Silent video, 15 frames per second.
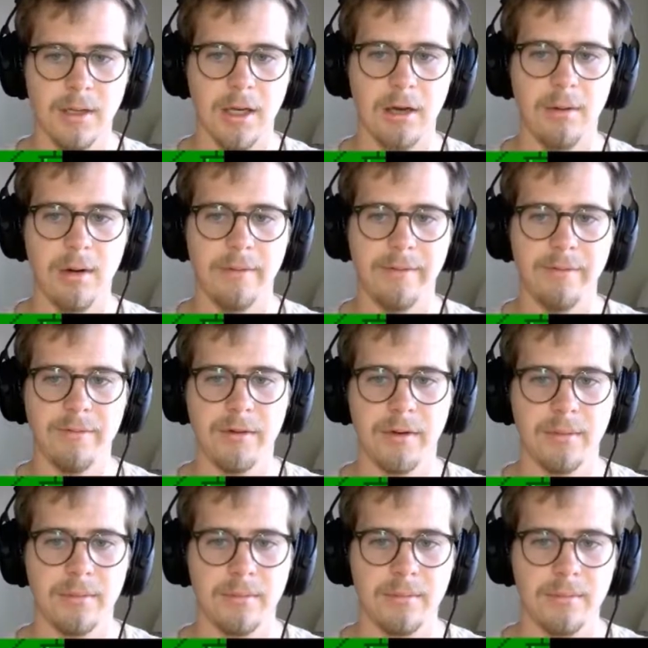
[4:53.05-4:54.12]
How uneventful. Eventful.
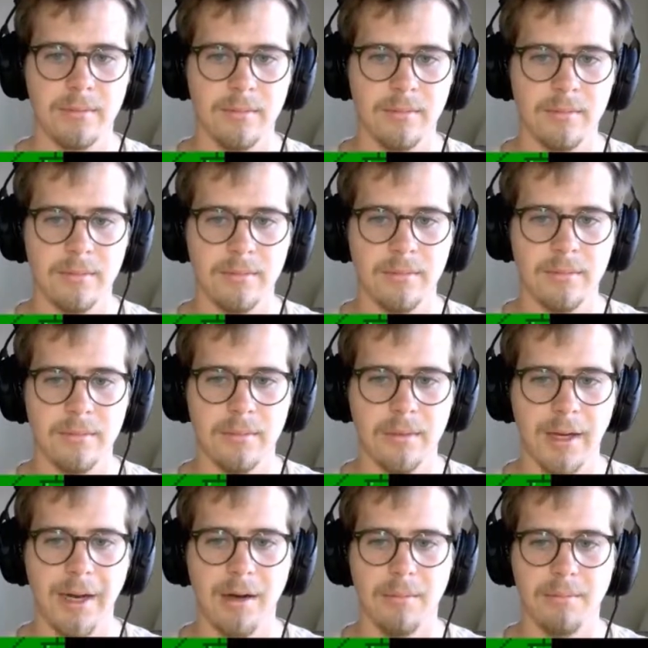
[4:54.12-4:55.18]

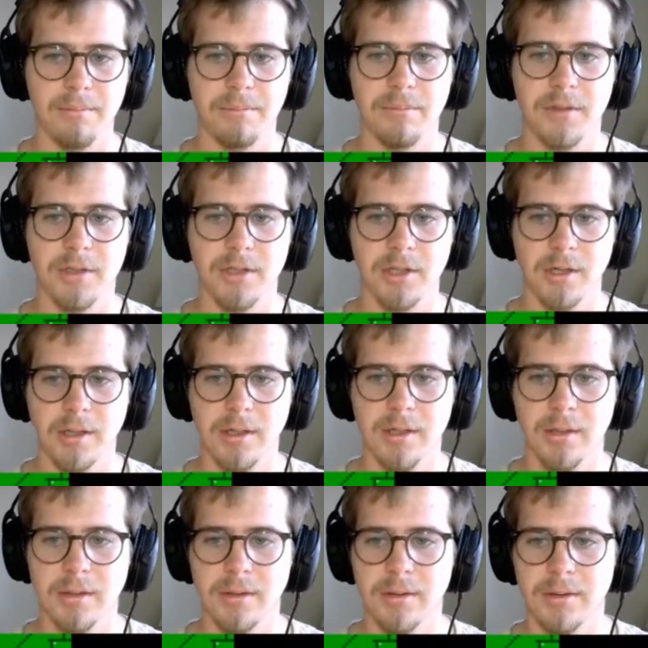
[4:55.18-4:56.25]
Ow! Jerk.
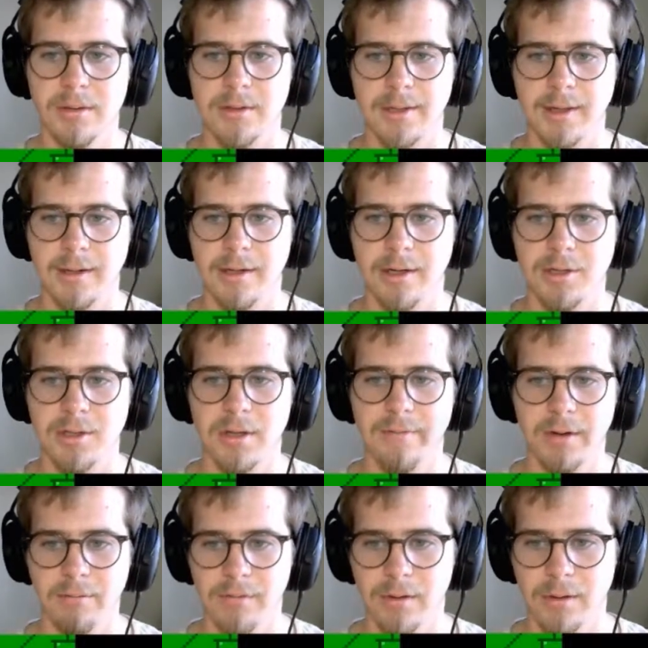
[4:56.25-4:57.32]
Sorry I called you an
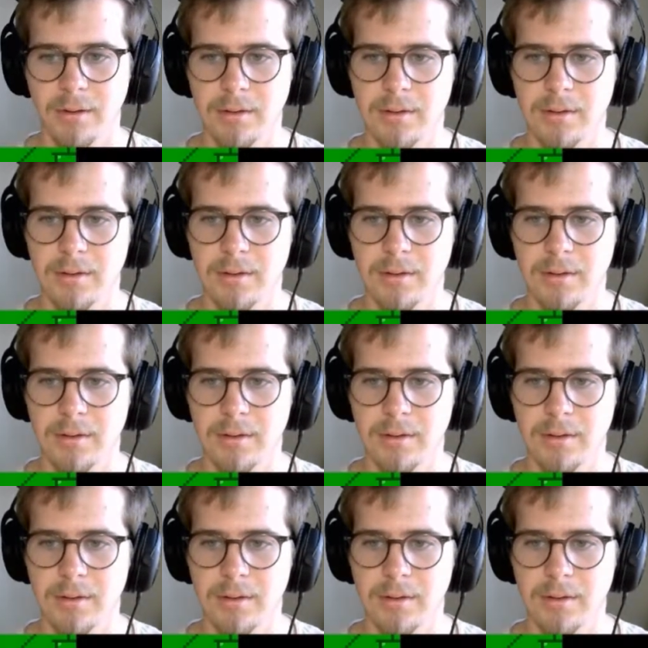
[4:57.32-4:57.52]
Eventful.